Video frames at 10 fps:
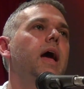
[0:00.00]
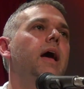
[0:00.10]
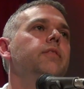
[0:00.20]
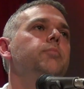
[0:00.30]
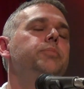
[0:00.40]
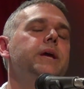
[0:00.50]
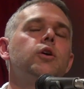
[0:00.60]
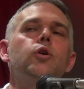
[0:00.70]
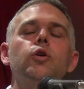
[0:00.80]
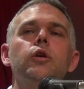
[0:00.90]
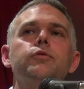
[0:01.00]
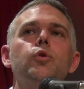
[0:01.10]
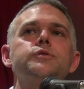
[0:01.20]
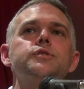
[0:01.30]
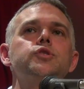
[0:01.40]
And the big hurdle, of
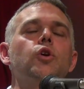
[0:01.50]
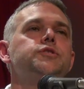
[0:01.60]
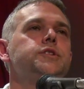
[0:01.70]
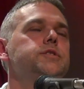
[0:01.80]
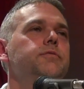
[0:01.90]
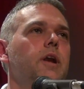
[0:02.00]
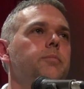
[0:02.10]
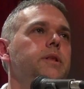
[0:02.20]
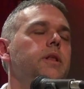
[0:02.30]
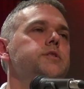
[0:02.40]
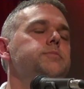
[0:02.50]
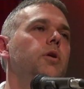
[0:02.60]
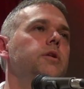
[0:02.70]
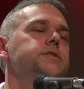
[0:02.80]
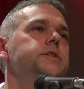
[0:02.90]
course, is not just developing those
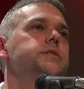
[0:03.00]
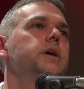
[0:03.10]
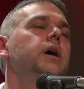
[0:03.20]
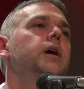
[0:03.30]
policies,